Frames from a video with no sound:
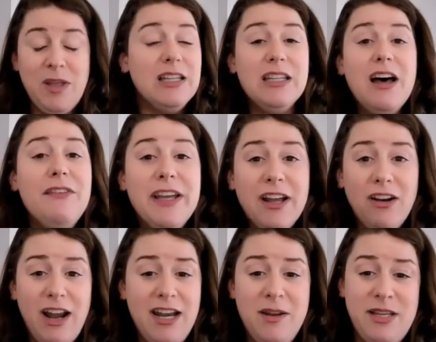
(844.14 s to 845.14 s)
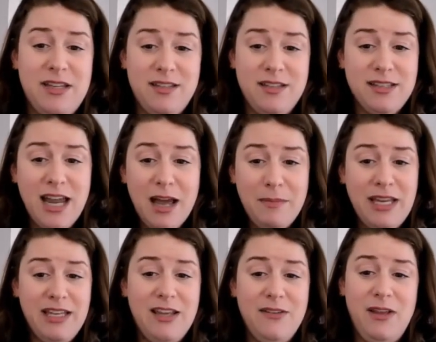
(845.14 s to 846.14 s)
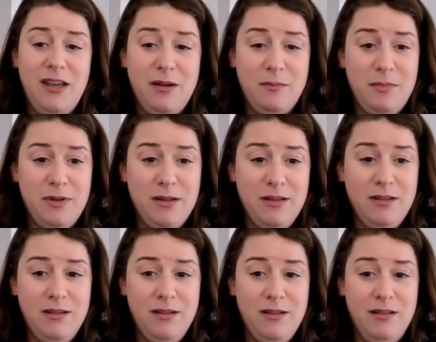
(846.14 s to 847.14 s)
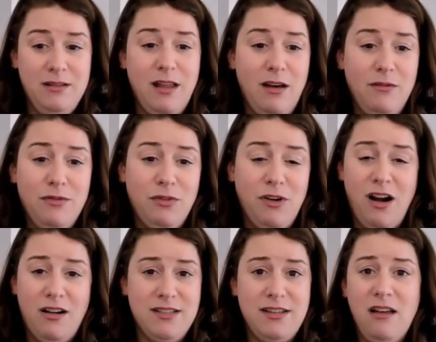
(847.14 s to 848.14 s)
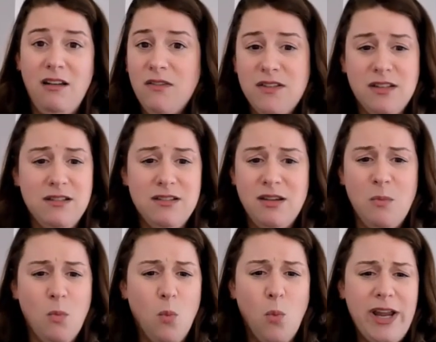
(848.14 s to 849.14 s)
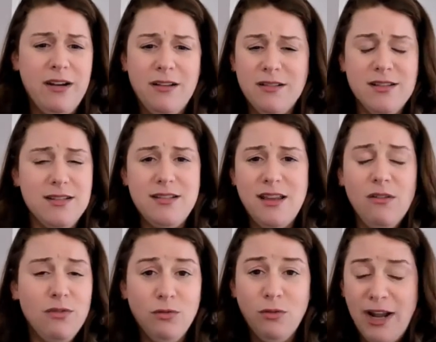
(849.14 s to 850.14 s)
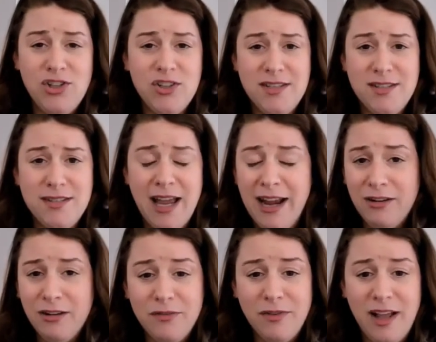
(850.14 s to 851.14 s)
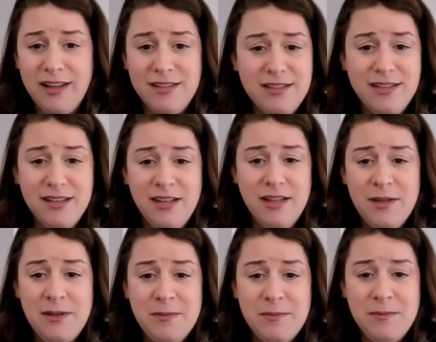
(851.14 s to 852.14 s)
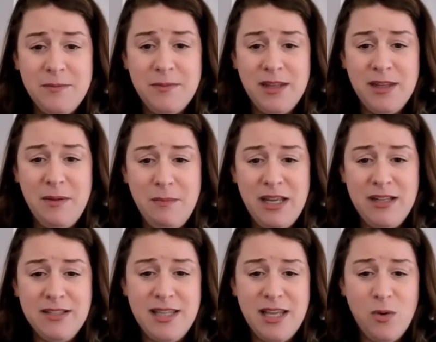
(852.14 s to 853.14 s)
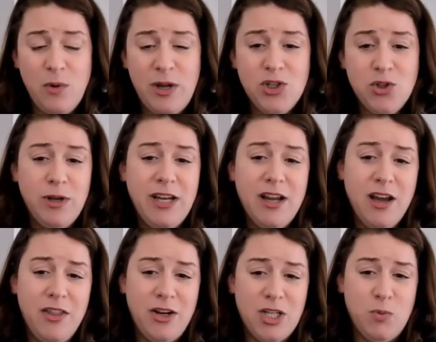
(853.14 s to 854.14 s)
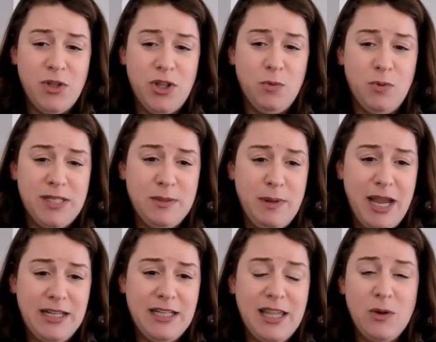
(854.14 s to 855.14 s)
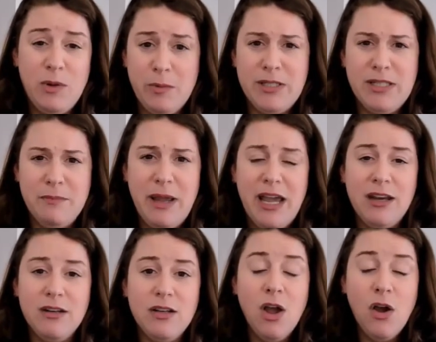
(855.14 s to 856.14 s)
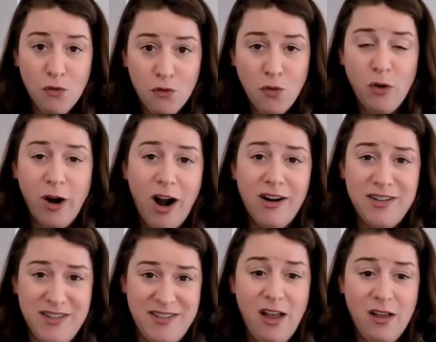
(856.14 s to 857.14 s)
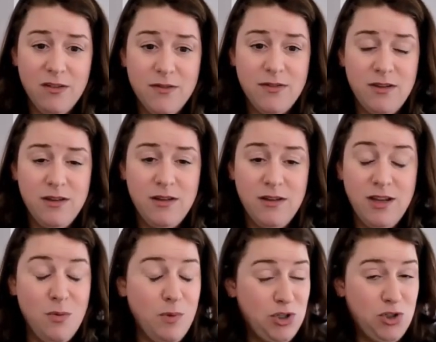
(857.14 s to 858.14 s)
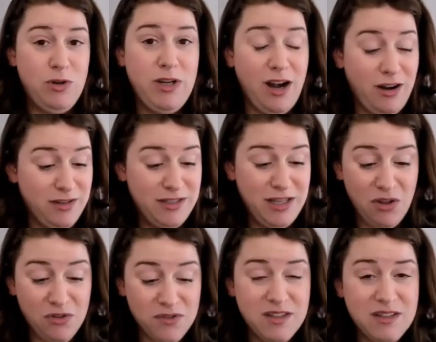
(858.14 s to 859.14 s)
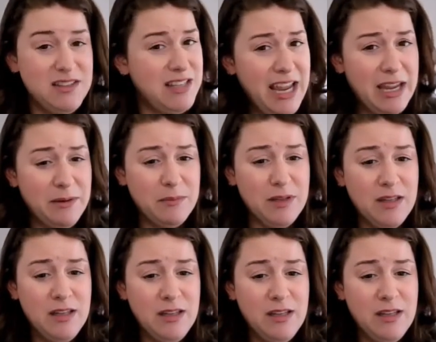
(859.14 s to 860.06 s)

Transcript: Loving our enemies does not mean giving up love for ourselves in some weird self-righteous sacrifice. It means that we treat others with the respect that we would demand for ourselves, and we treat ourselves the same.